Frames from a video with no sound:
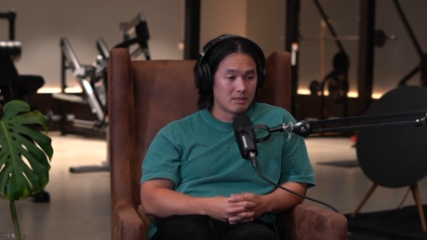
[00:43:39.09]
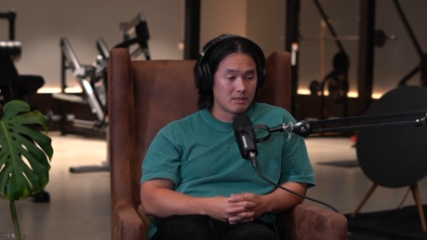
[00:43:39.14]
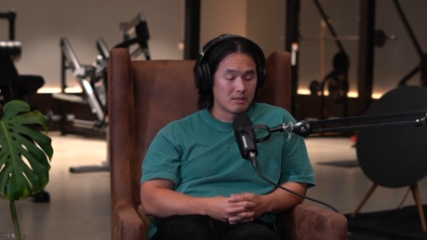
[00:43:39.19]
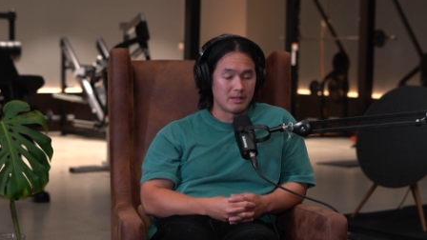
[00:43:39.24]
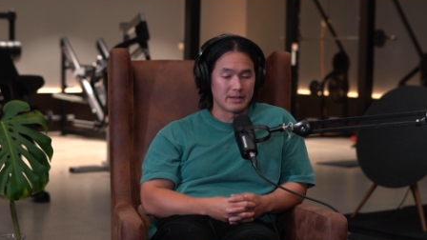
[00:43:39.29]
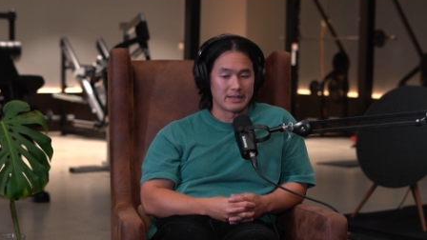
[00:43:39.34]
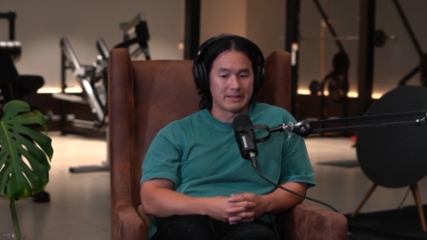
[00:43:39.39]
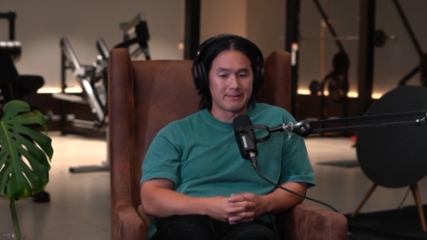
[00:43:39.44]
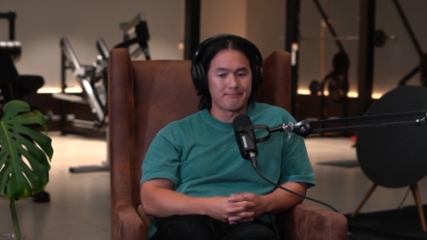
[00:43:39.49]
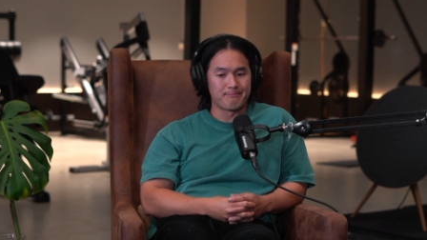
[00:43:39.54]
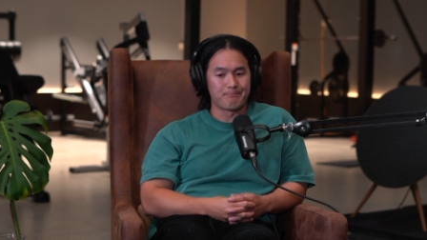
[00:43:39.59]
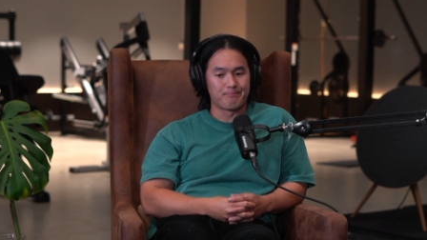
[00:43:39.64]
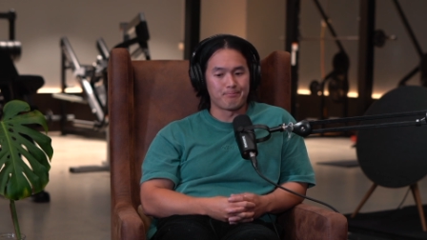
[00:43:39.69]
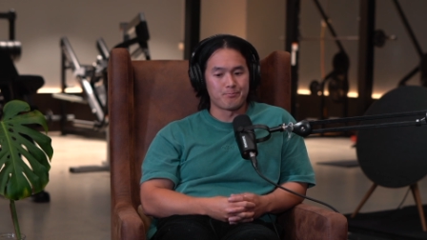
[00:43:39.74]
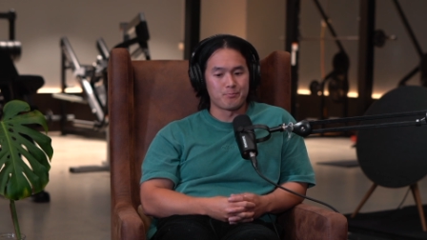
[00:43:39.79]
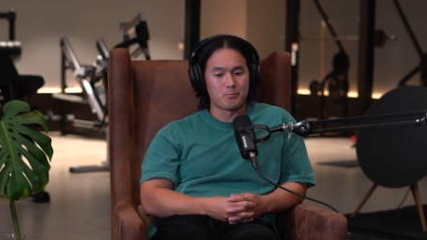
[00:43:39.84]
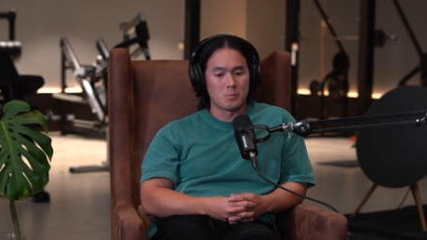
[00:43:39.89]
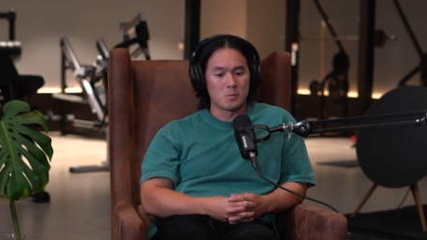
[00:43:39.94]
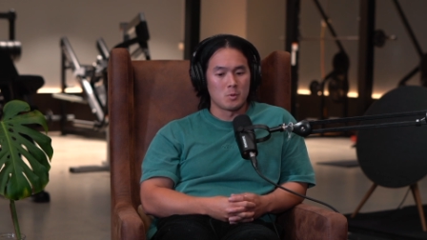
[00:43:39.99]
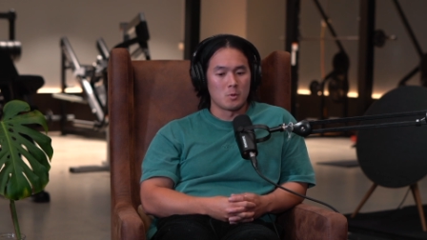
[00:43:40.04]
Like,
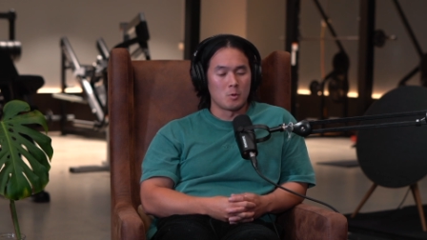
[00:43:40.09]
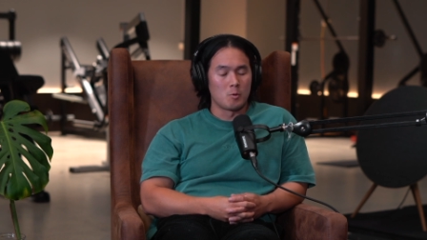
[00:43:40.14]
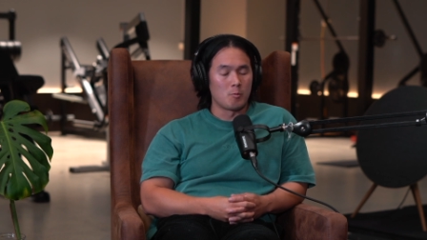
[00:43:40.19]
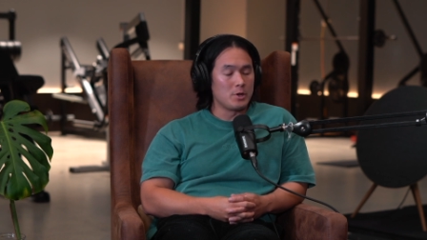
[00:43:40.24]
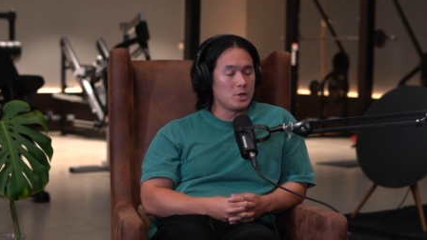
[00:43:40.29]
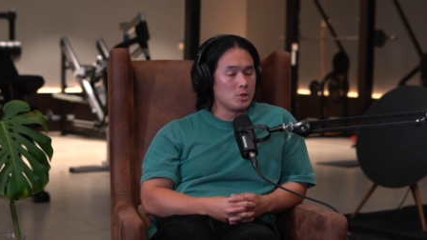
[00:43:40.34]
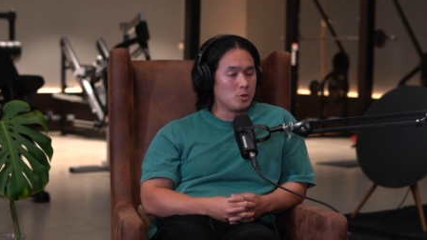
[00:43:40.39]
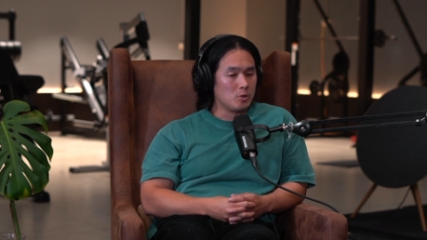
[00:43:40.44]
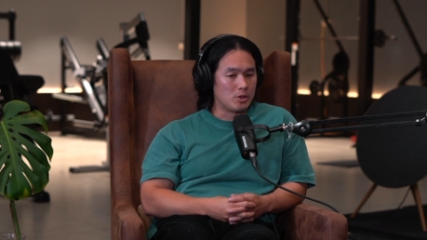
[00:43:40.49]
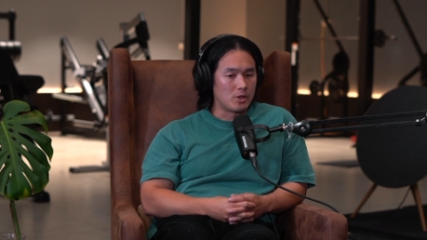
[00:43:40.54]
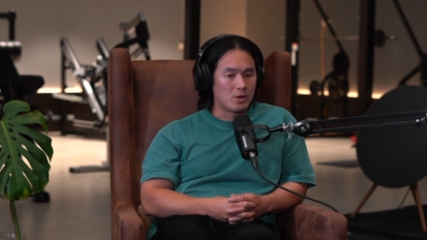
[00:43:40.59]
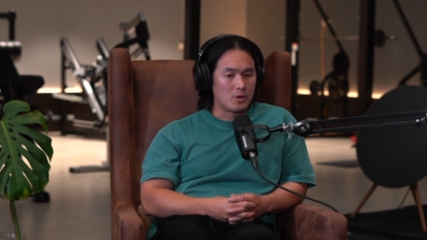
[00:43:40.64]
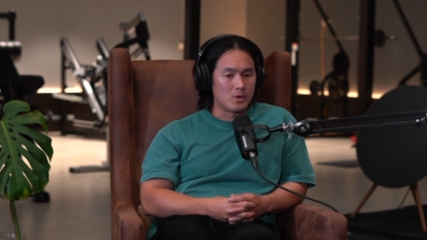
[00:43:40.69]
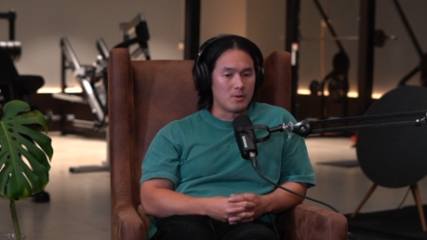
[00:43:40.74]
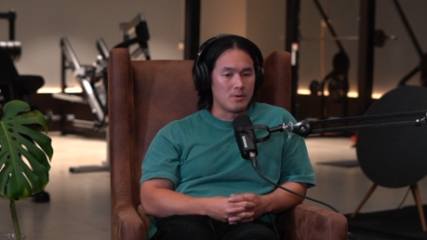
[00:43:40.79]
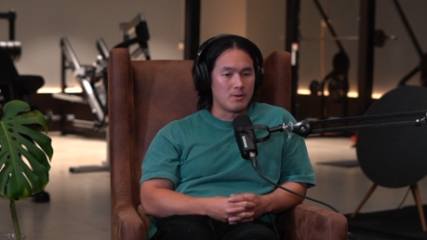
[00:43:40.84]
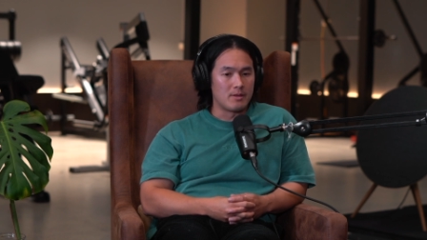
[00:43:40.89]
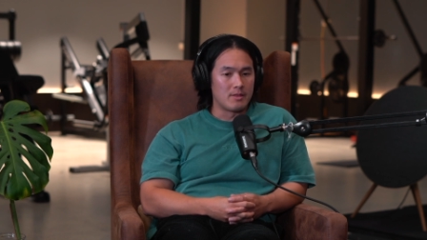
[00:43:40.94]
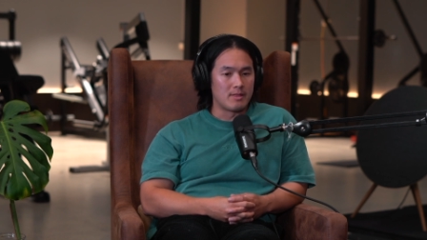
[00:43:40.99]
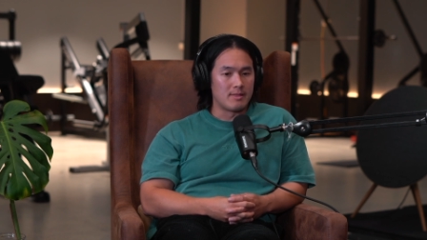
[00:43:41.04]
we all
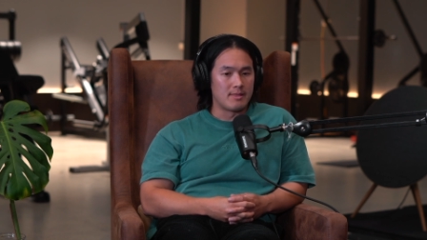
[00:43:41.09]
know